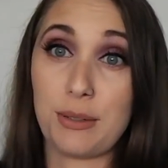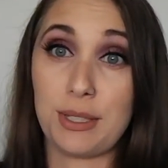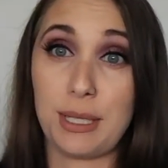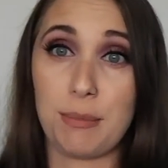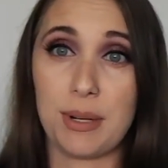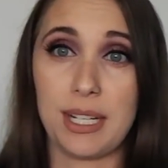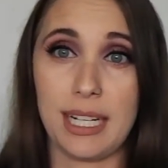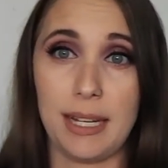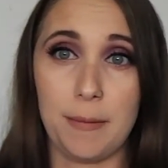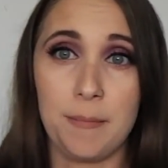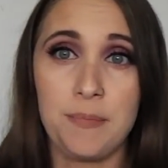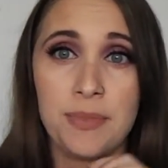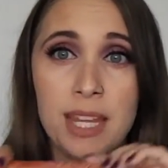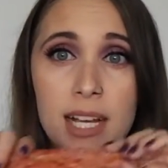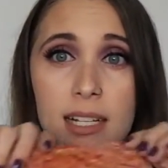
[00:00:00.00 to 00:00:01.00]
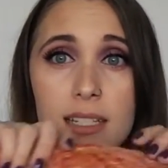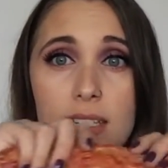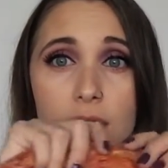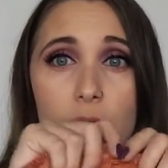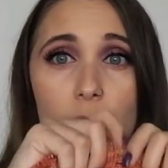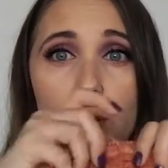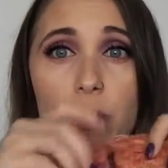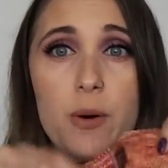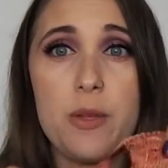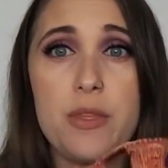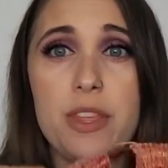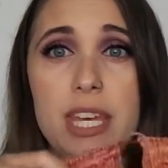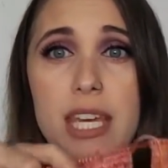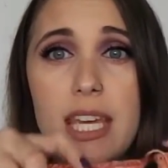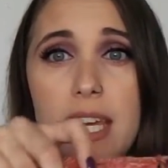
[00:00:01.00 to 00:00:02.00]
really pretty. So
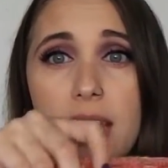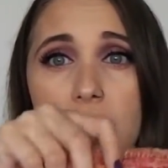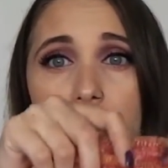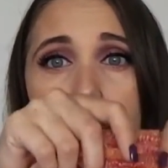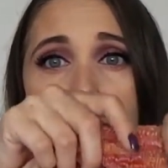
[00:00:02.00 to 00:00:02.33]
the